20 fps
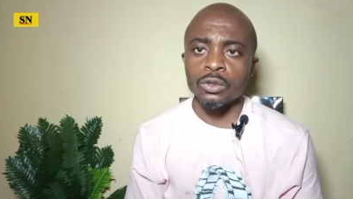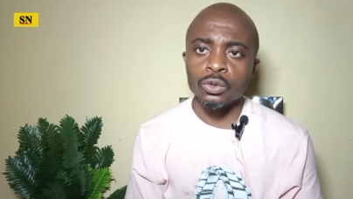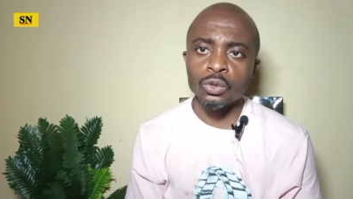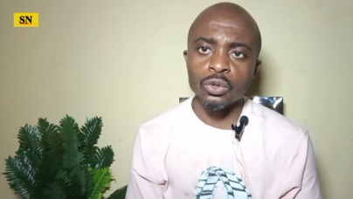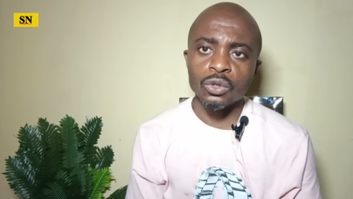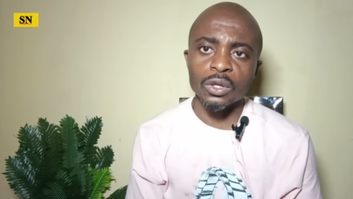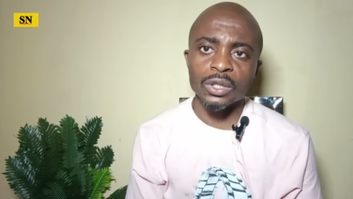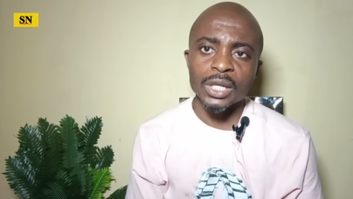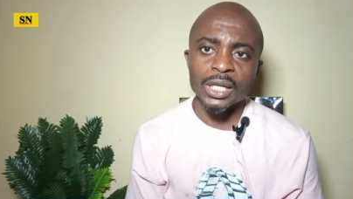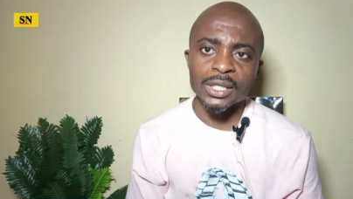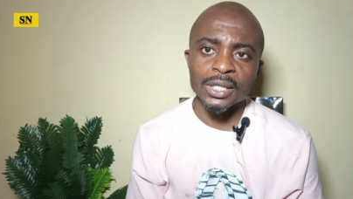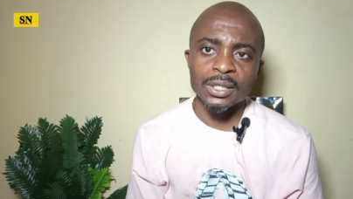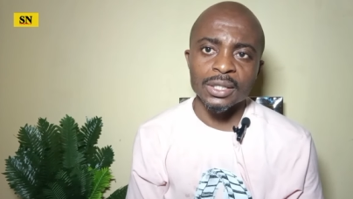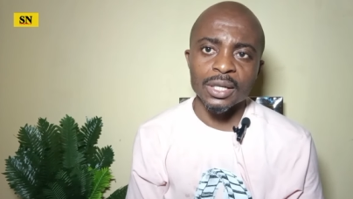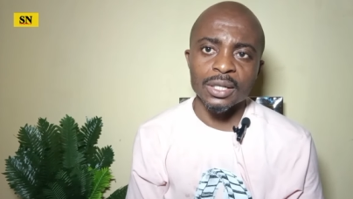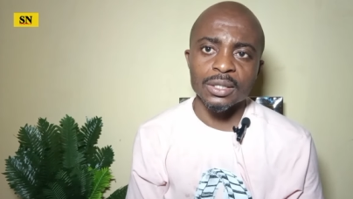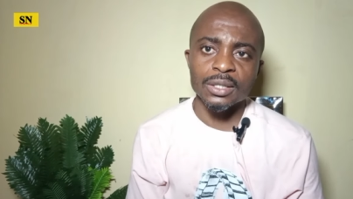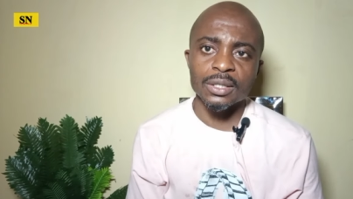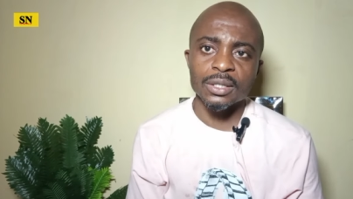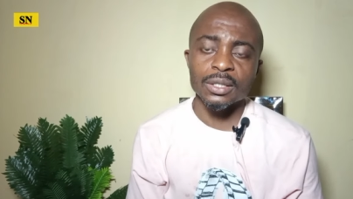do not
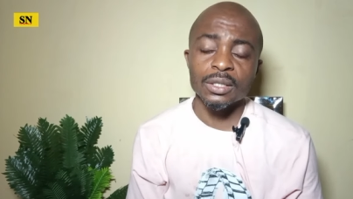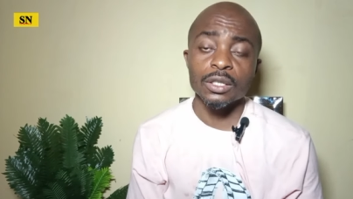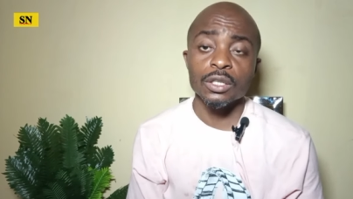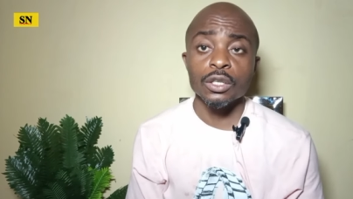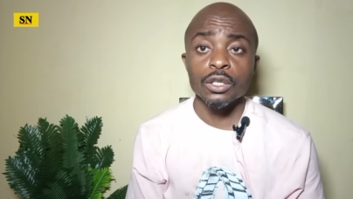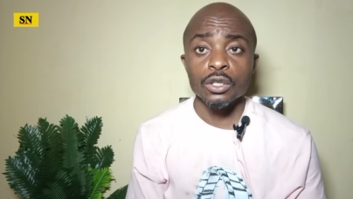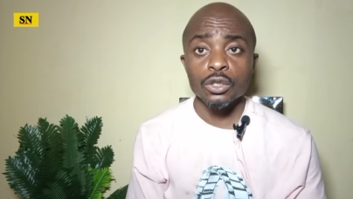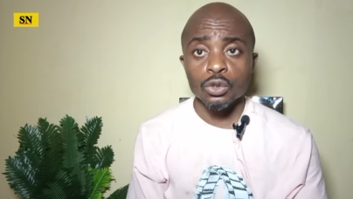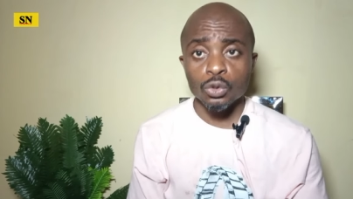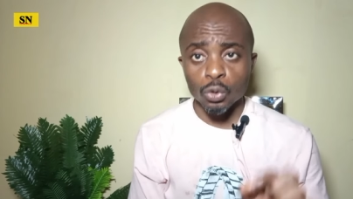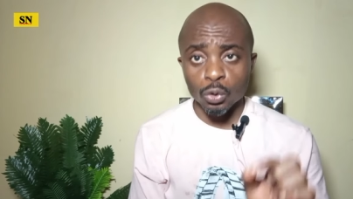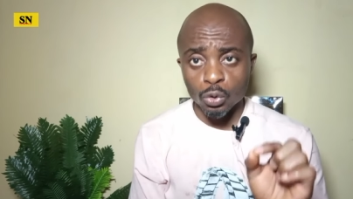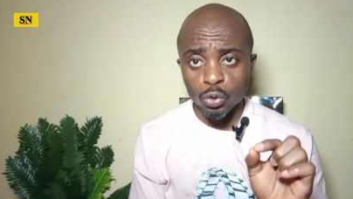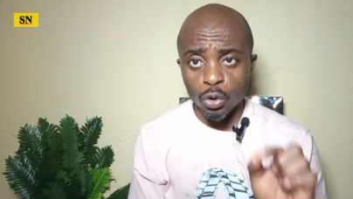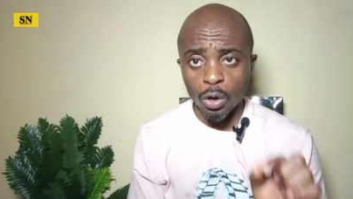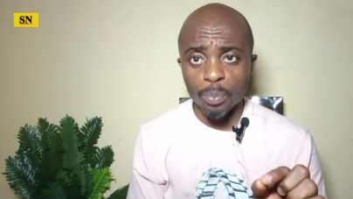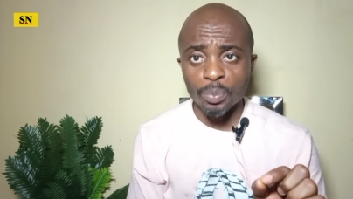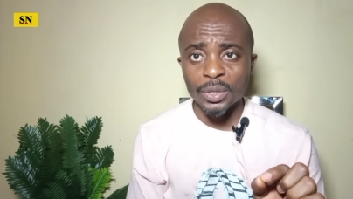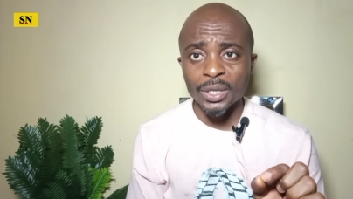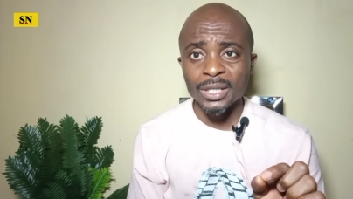hesitate to
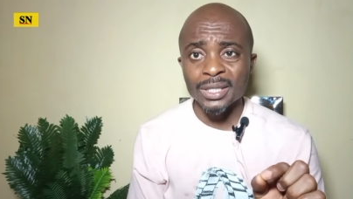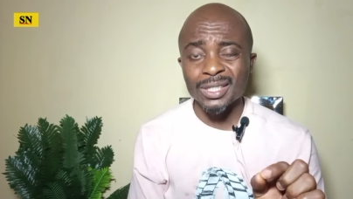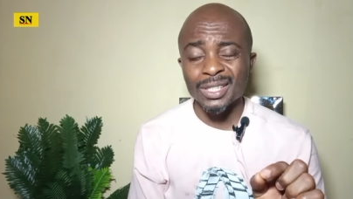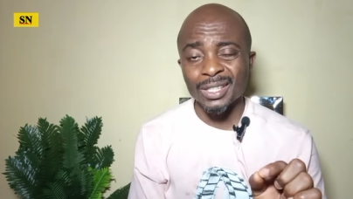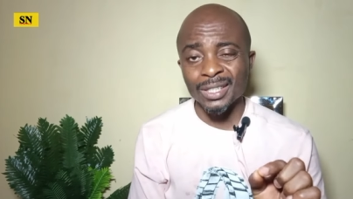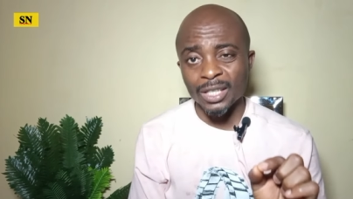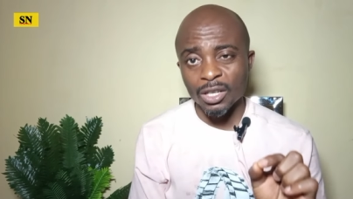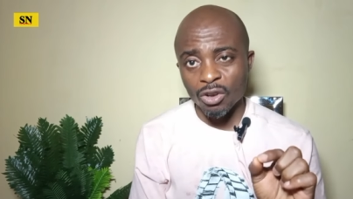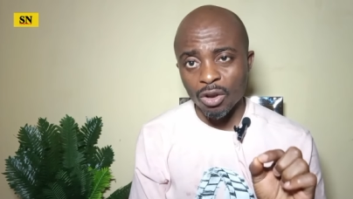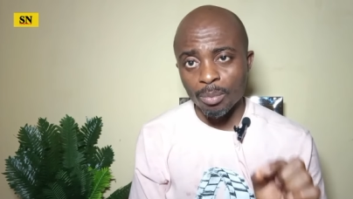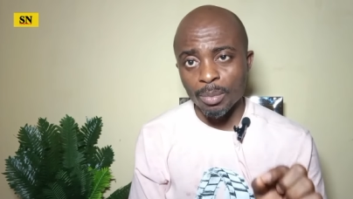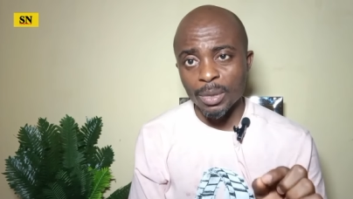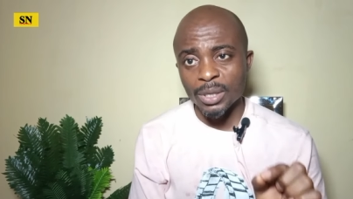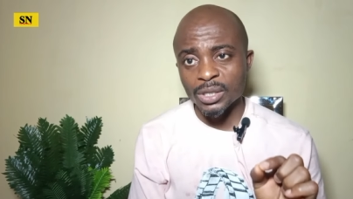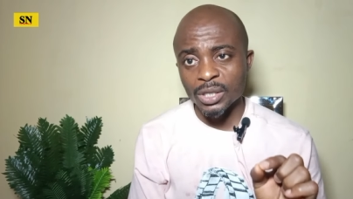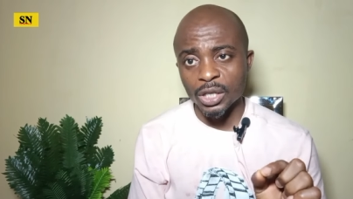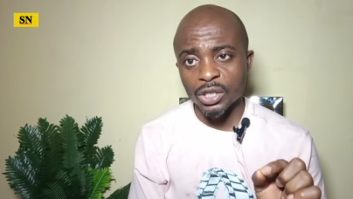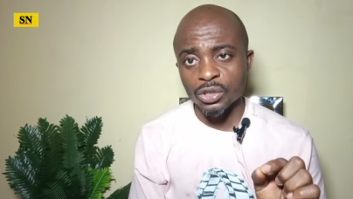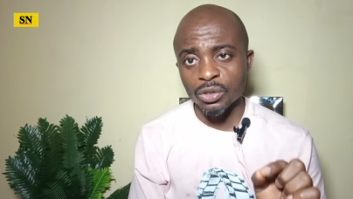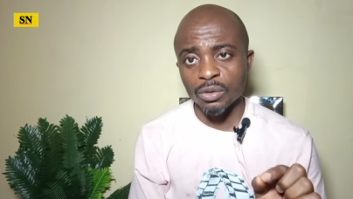drop it in the comment
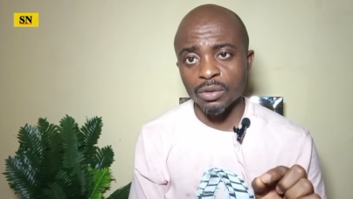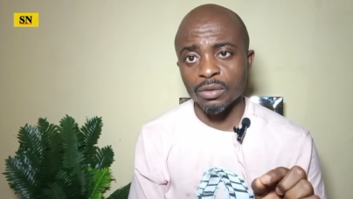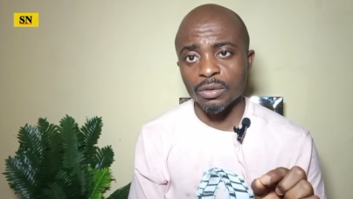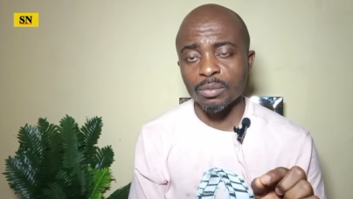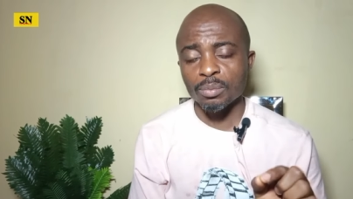section.